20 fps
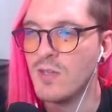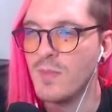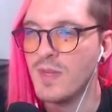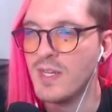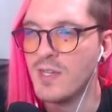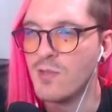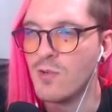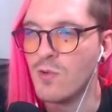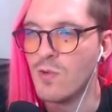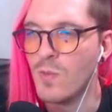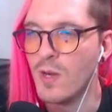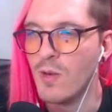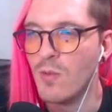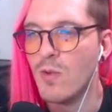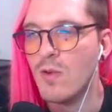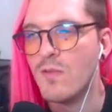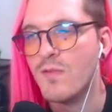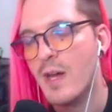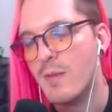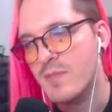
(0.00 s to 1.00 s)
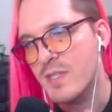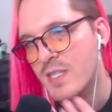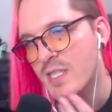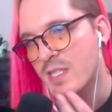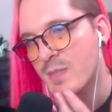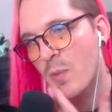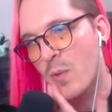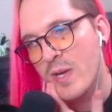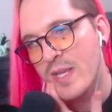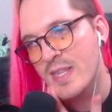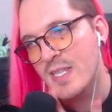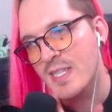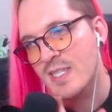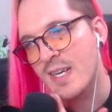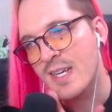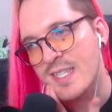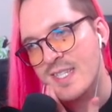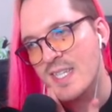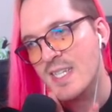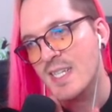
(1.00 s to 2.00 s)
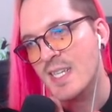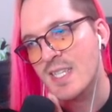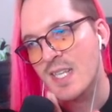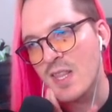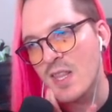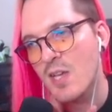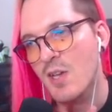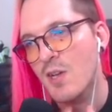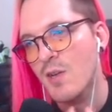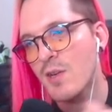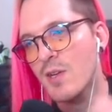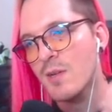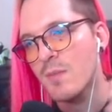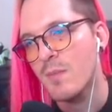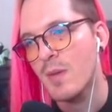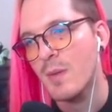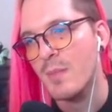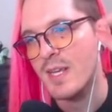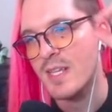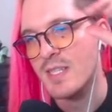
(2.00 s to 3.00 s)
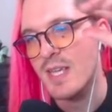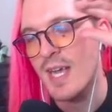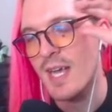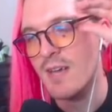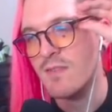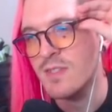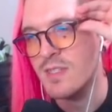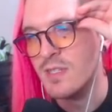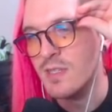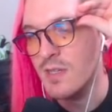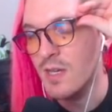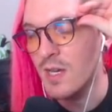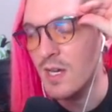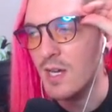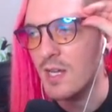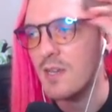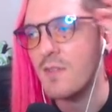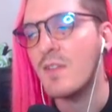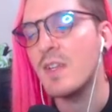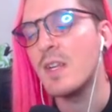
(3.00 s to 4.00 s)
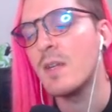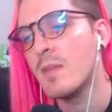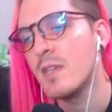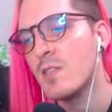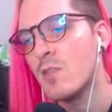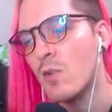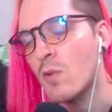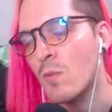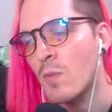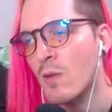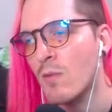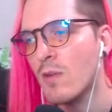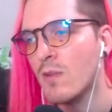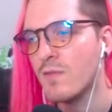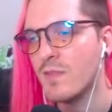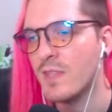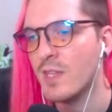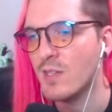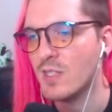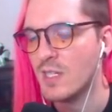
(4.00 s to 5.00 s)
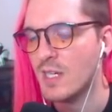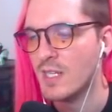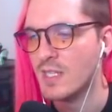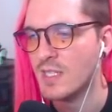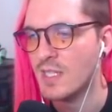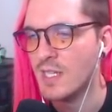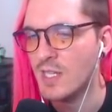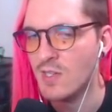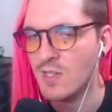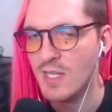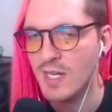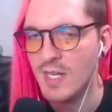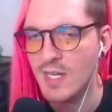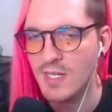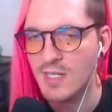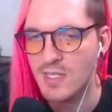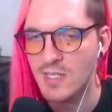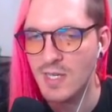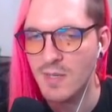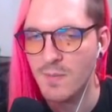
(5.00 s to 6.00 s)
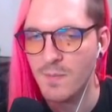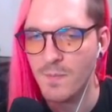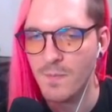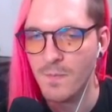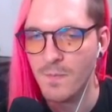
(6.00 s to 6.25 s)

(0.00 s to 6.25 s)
Minotaur and Werewolf up to this point, this cutscene doesn't load, but because I haven't defeated Minotaur and Werewolf, there is a cutscene here that I need to skip.